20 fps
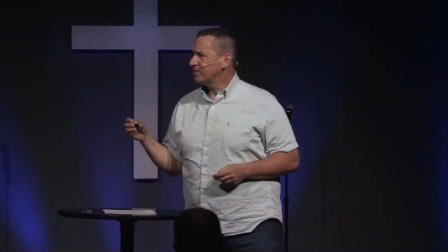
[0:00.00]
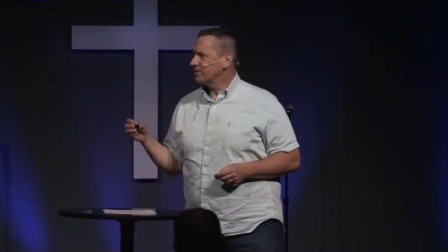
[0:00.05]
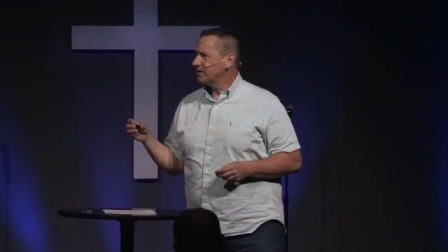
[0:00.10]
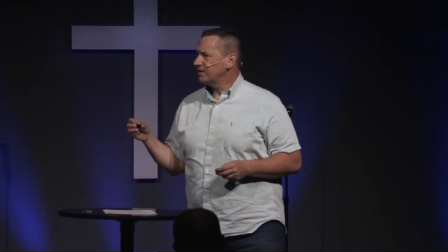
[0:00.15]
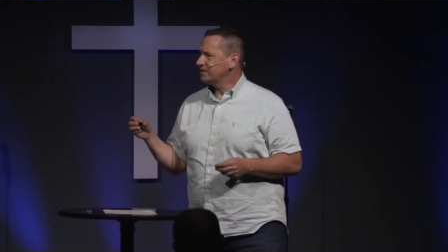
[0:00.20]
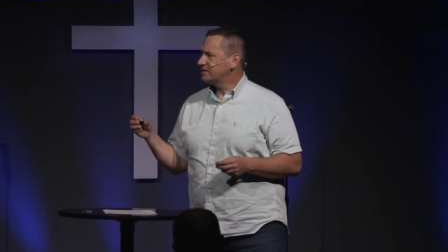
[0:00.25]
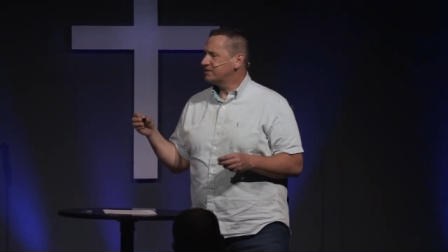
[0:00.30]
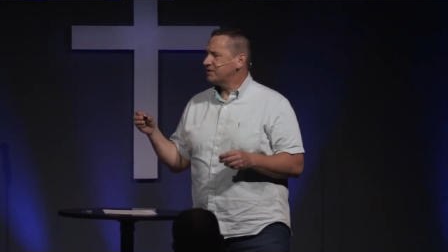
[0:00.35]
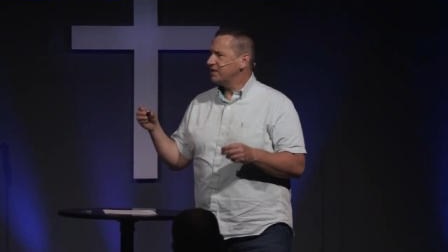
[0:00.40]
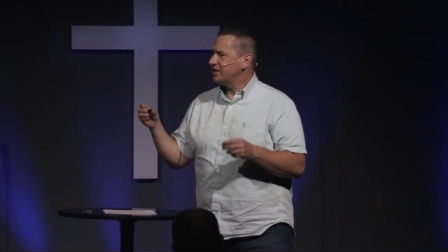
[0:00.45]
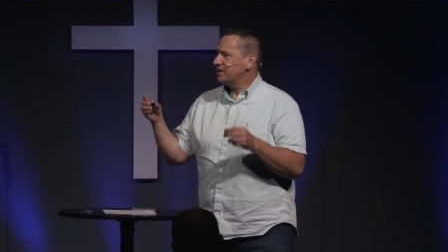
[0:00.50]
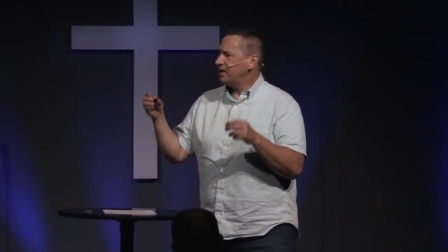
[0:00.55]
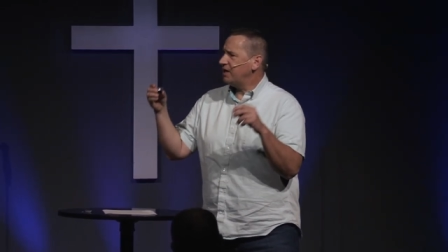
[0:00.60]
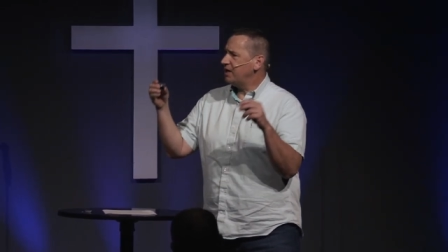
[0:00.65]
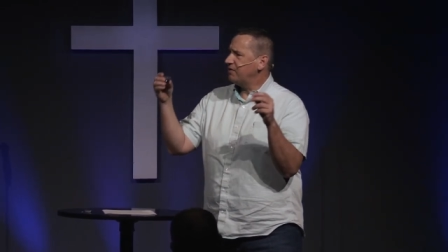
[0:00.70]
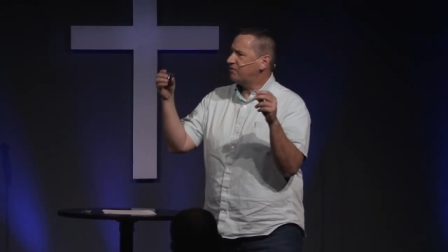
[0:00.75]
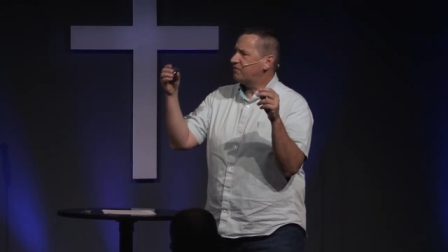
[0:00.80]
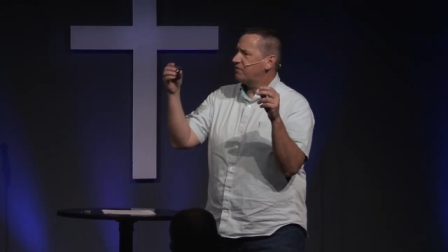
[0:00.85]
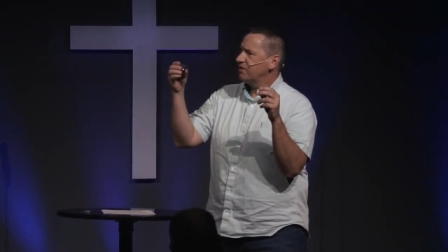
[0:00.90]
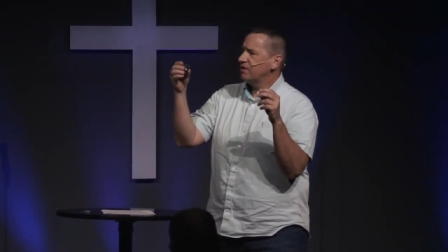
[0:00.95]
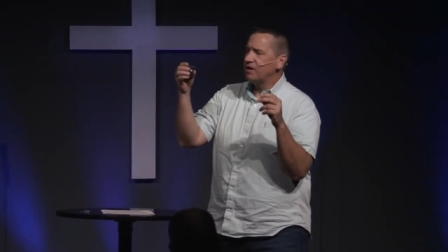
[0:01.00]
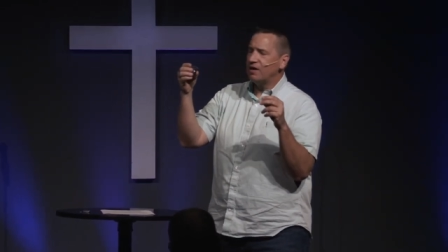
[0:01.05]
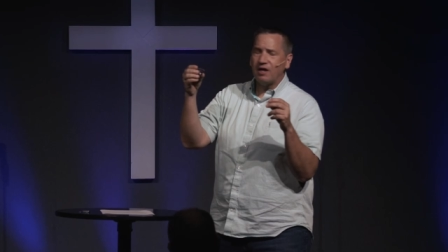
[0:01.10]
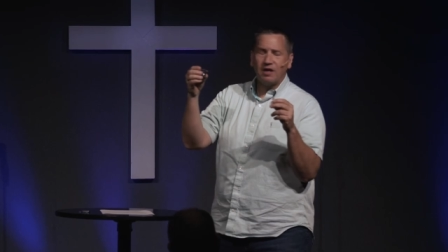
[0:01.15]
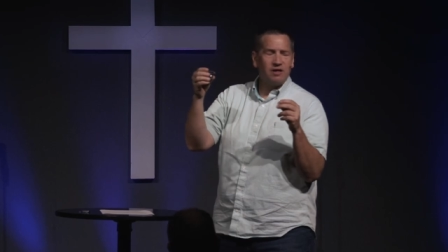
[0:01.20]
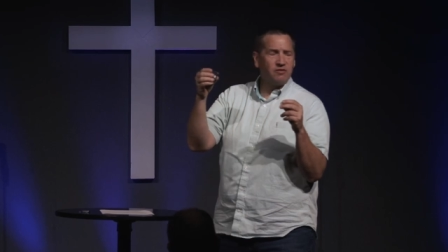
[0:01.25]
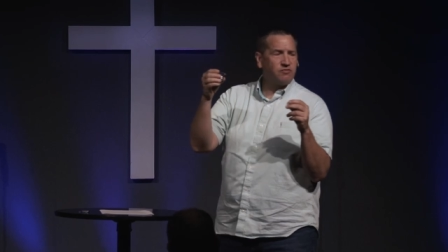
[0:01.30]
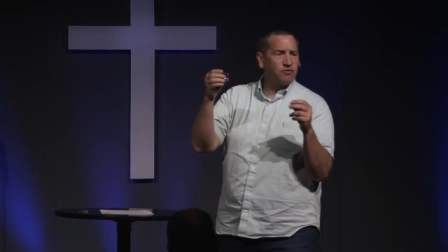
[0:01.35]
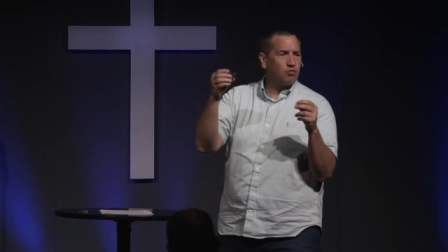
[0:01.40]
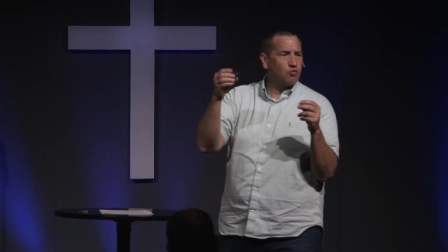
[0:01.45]
It's, it's,
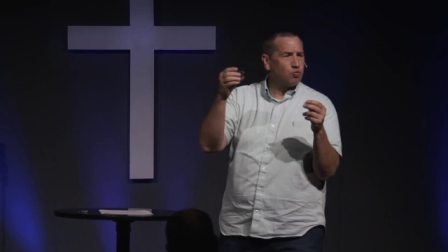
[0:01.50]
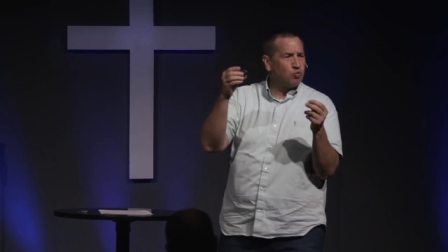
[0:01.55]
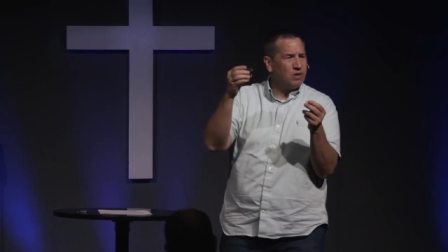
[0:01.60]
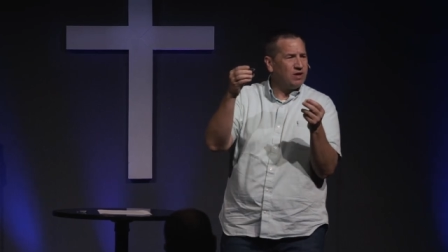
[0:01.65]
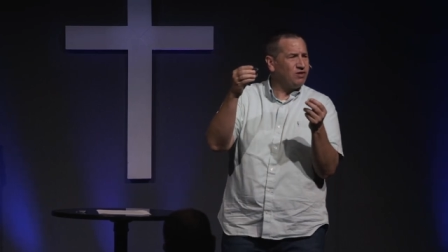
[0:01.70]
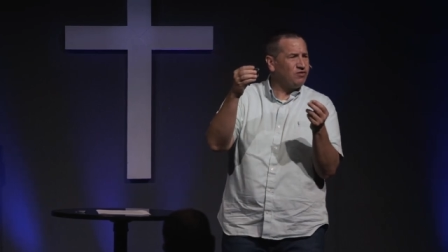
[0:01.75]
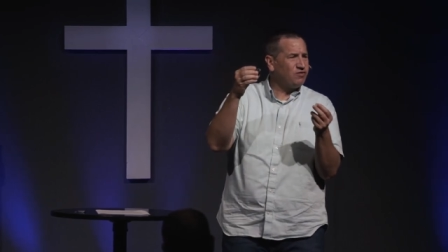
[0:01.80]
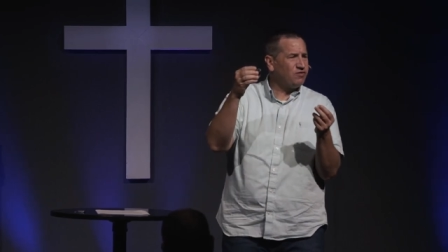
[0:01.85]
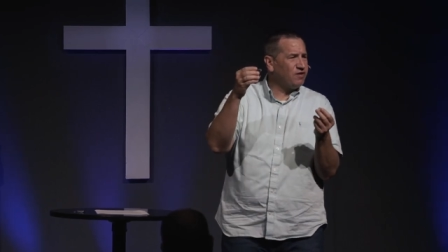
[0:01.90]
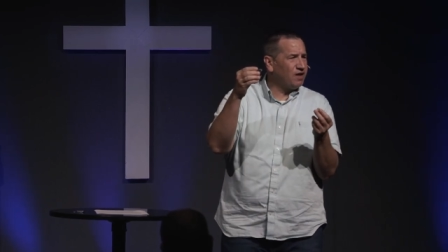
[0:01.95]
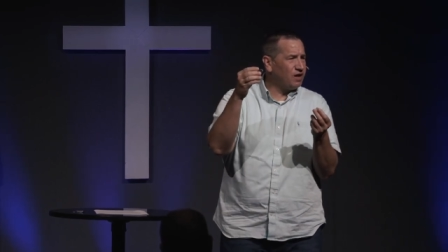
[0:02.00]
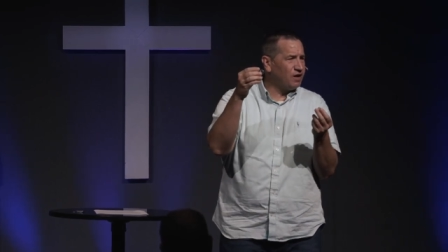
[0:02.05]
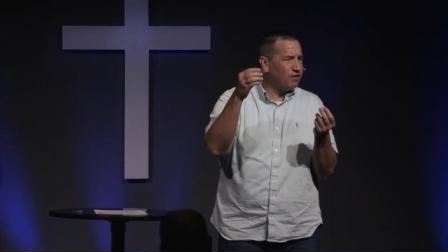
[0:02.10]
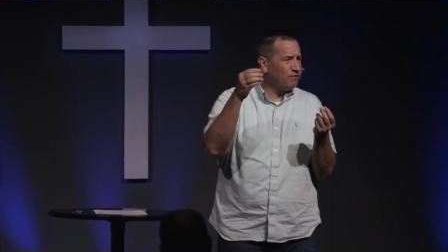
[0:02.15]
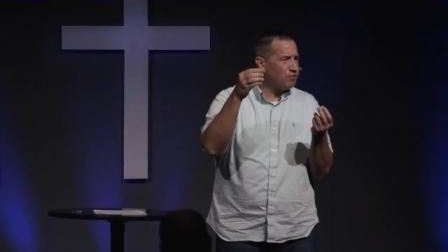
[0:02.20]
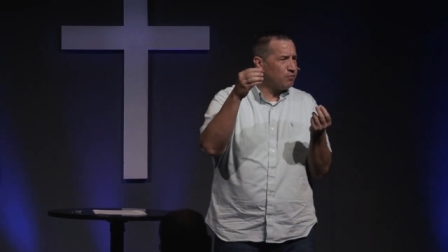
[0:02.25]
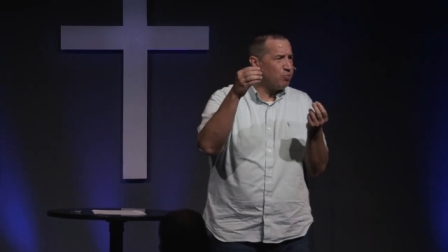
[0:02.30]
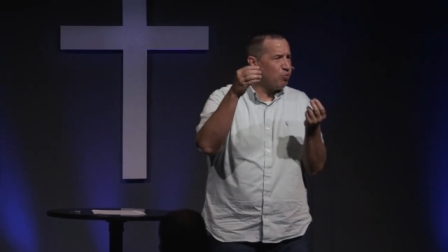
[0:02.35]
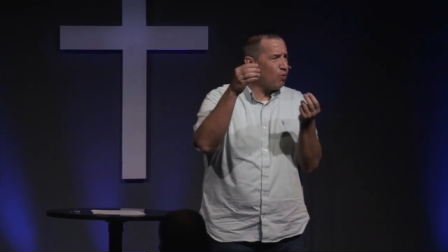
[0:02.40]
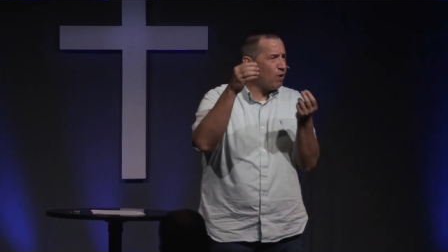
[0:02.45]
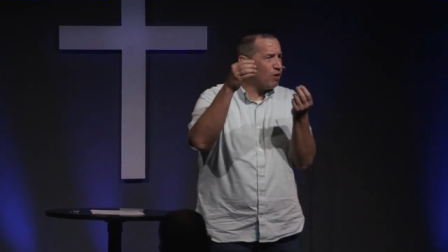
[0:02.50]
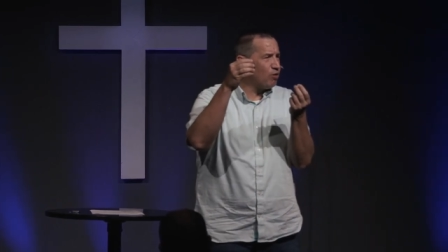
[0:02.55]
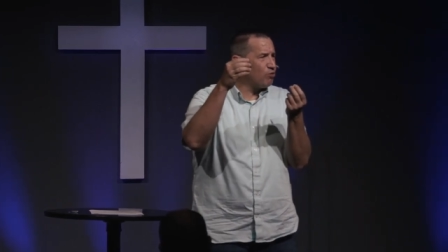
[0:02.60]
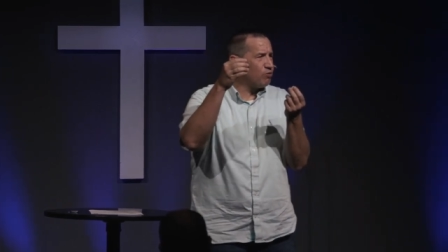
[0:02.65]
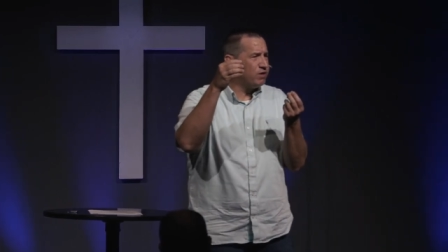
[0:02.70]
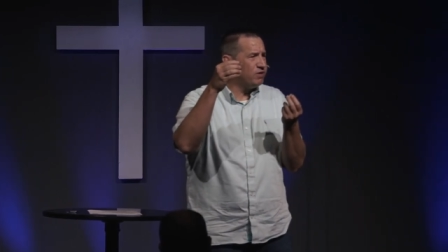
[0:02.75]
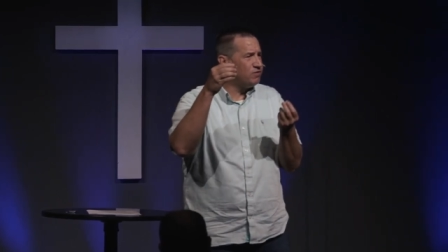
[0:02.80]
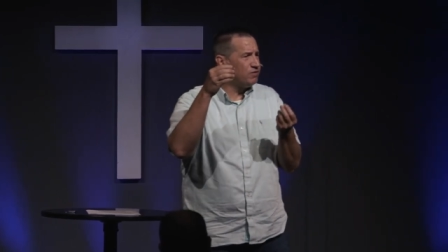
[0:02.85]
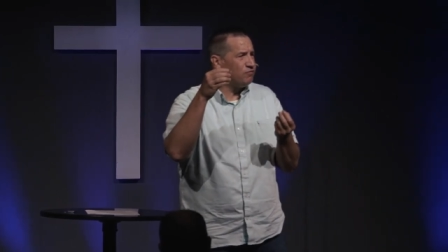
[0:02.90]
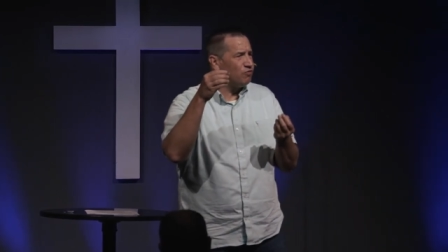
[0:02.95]
it's a reset of the
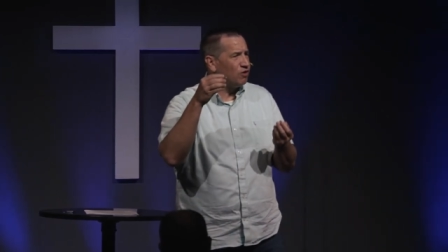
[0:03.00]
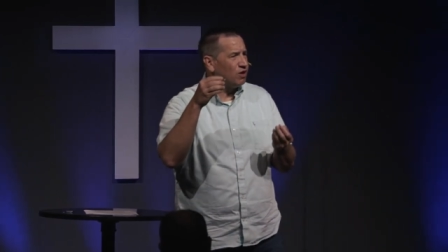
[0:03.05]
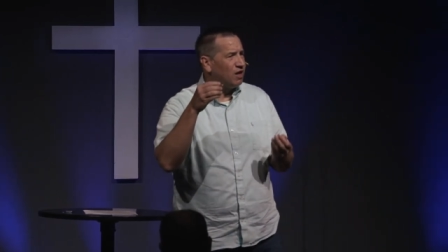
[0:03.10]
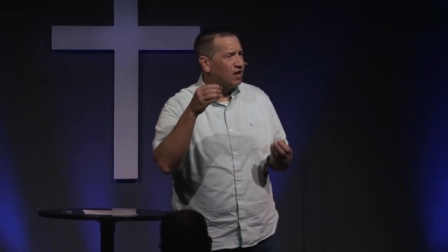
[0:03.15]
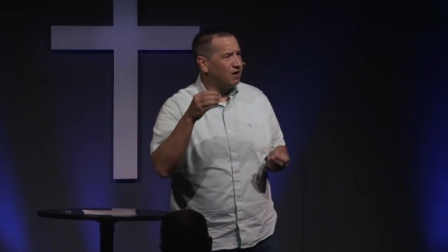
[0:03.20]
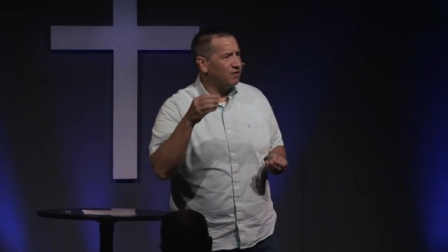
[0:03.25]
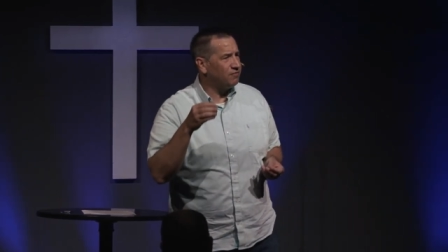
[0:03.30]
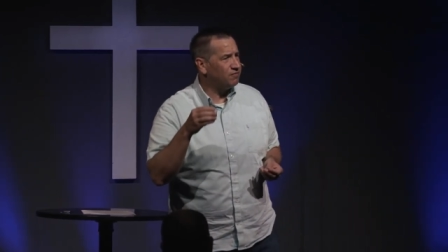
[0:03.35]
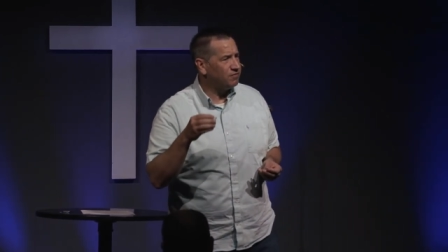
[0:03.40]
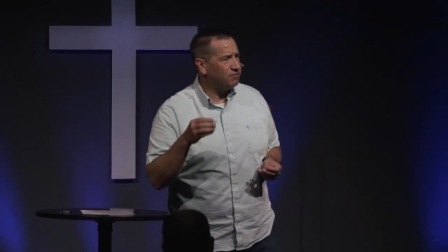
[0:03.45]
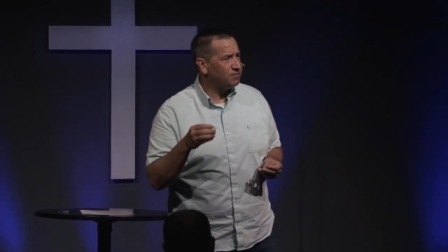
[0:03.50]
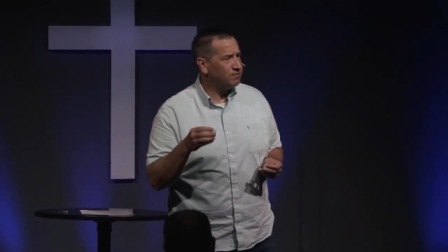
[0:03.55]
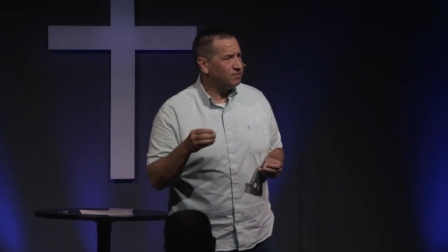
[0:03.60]
priorities of our life.